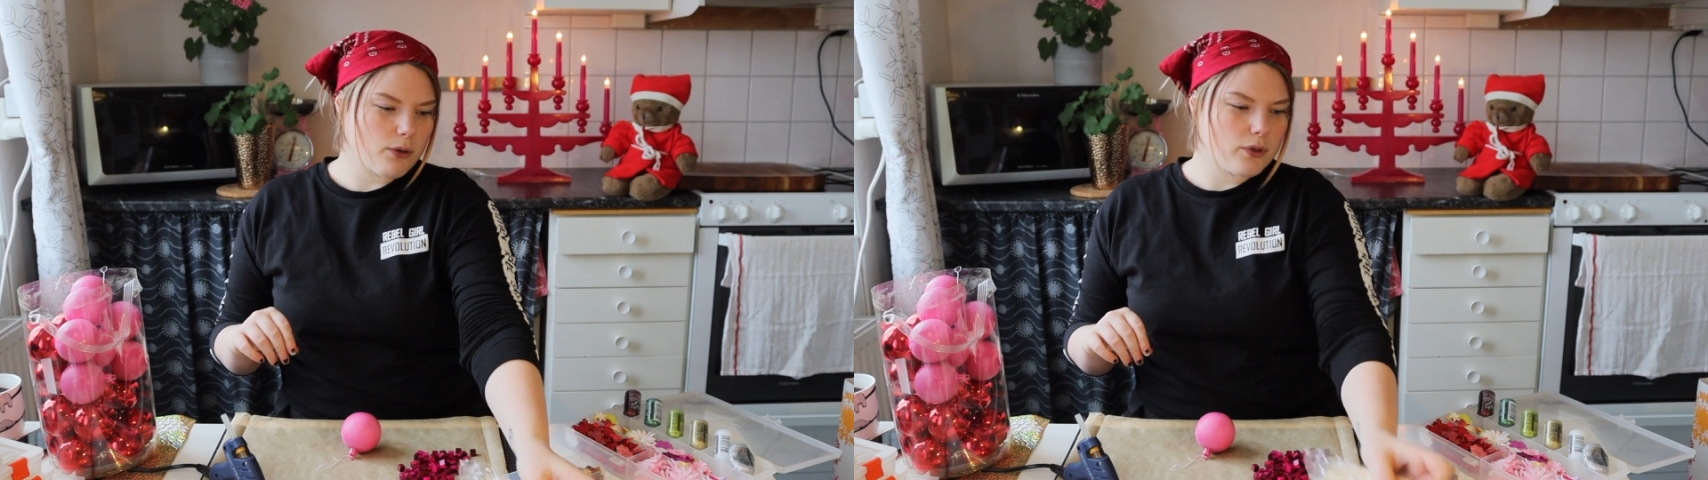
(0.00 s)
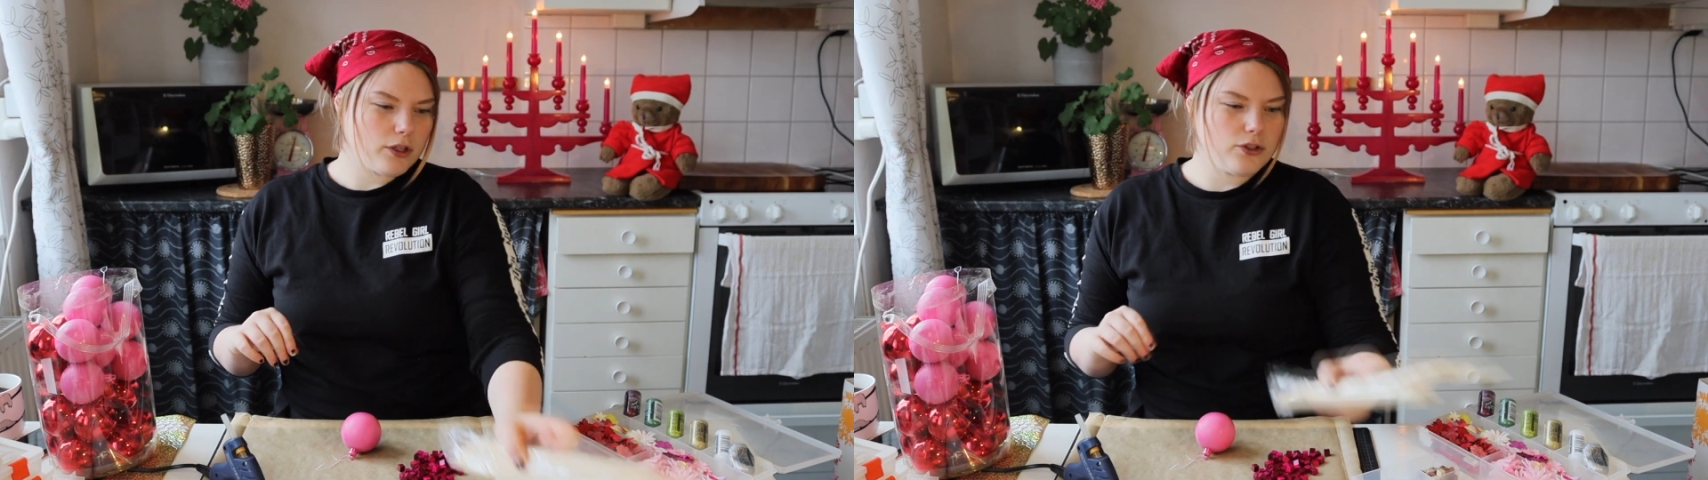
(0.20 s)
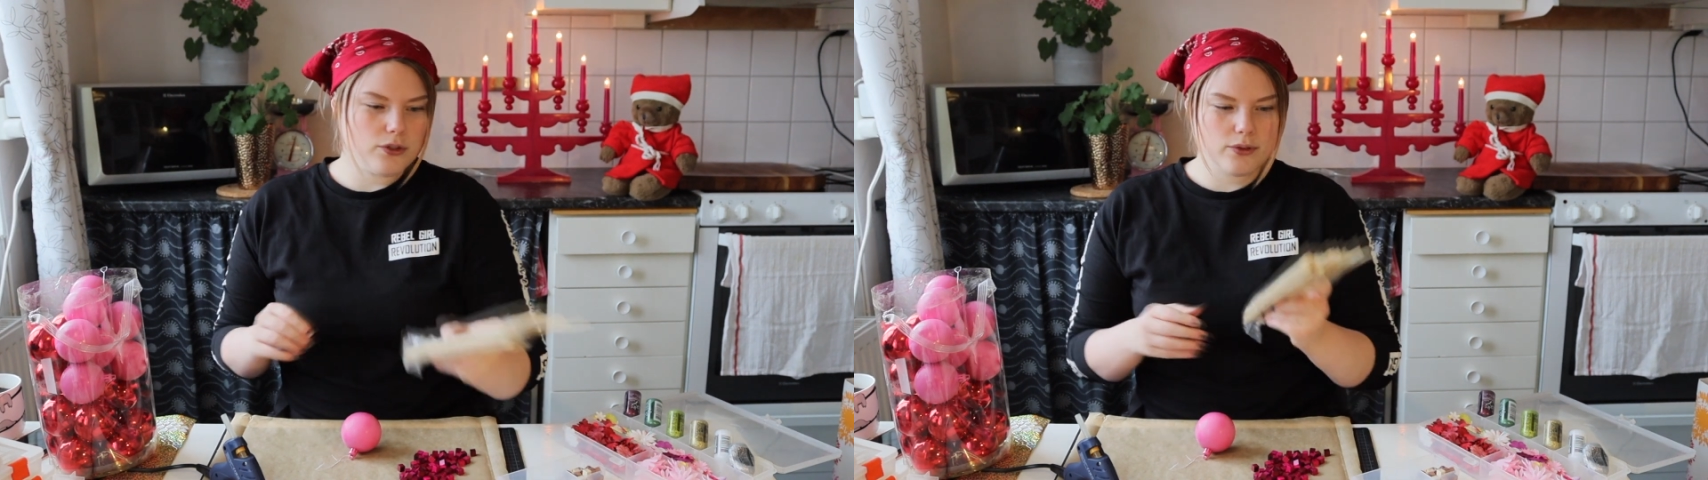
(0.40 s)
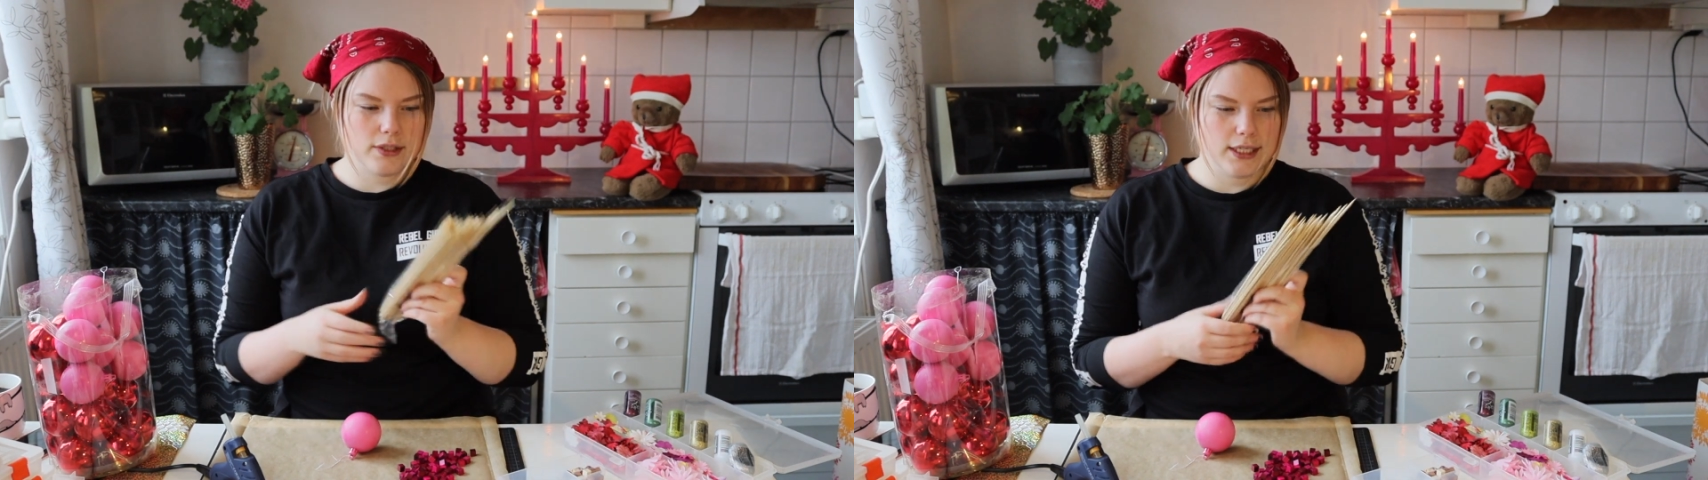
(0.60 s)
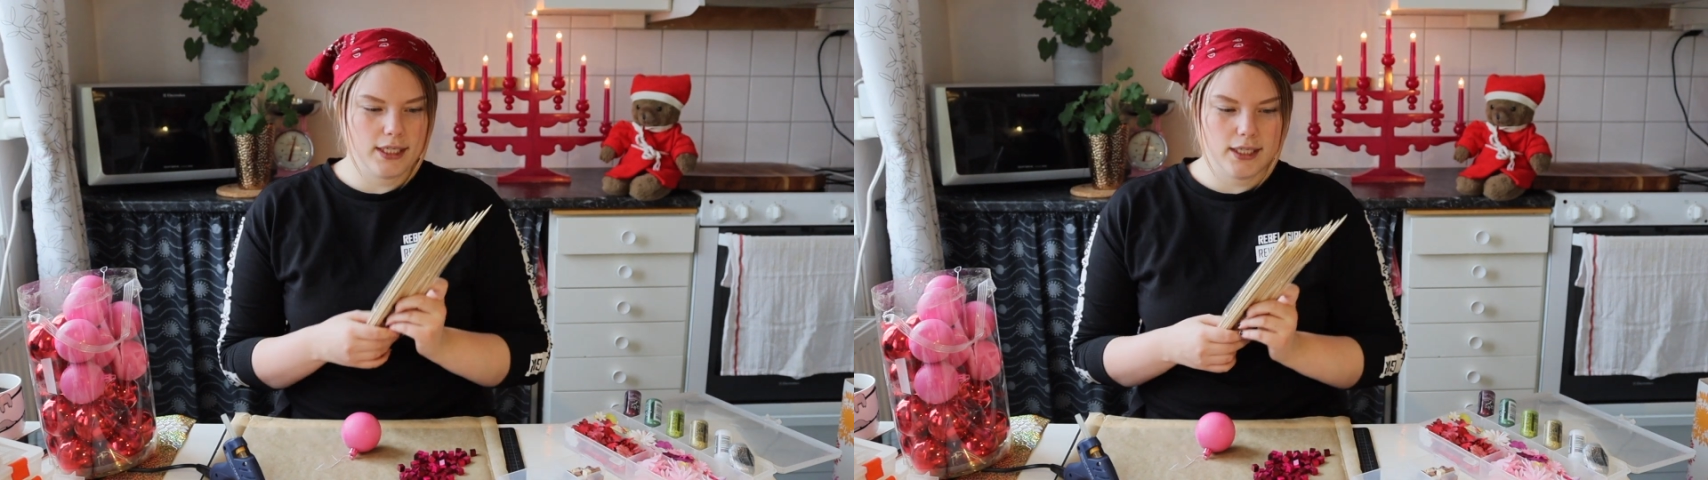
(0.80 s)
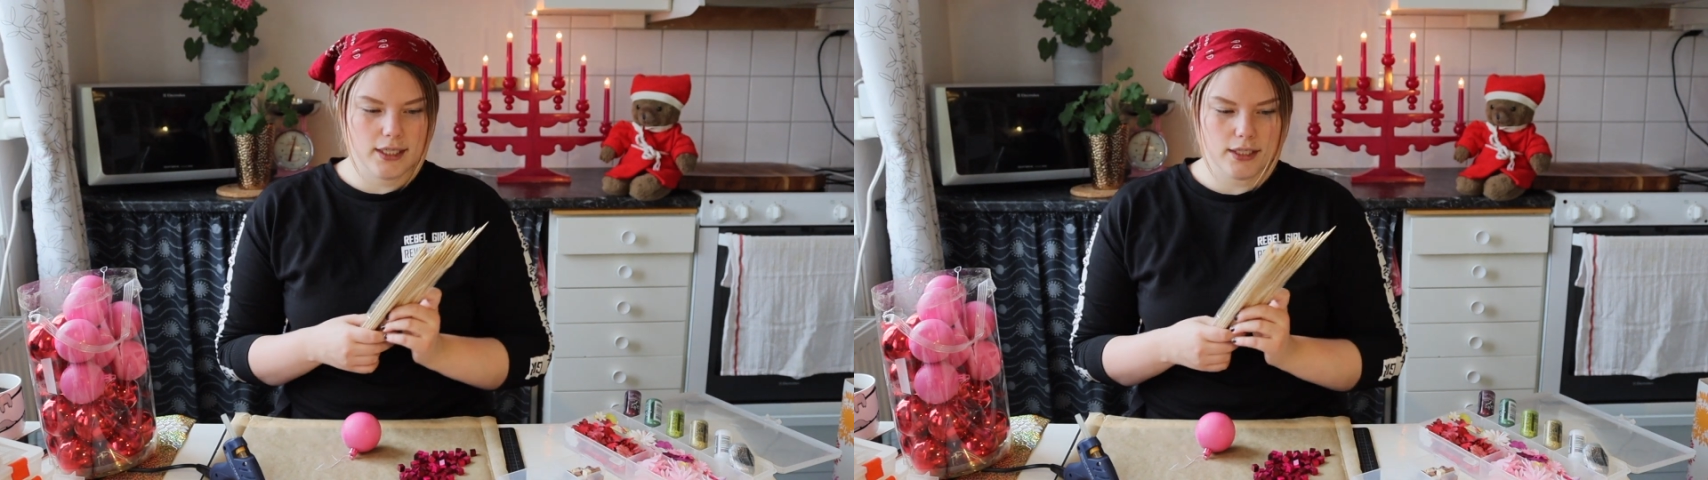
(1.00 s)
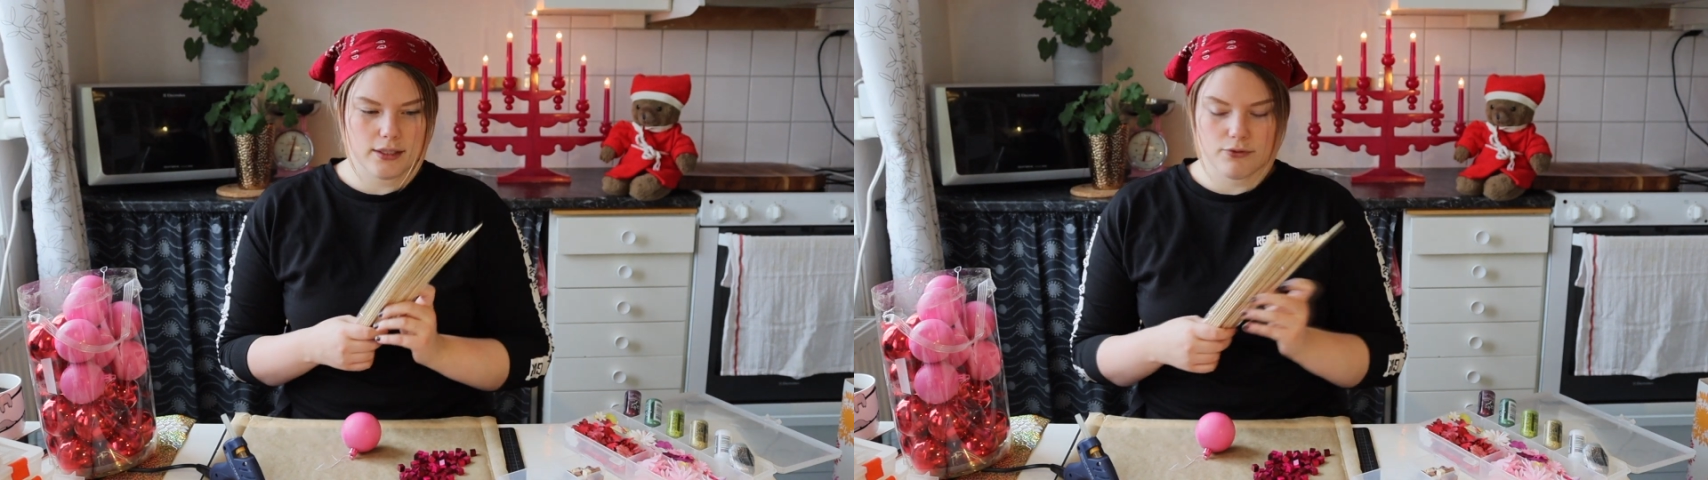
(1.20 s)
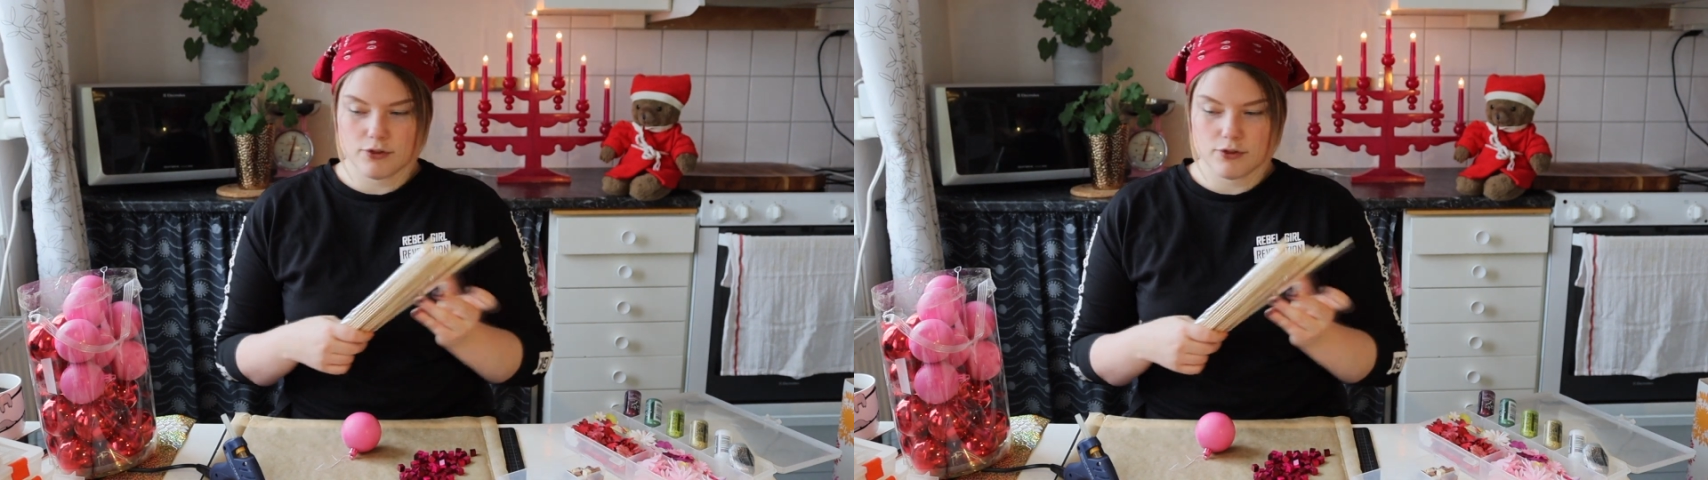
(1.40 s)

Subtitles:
want to use these for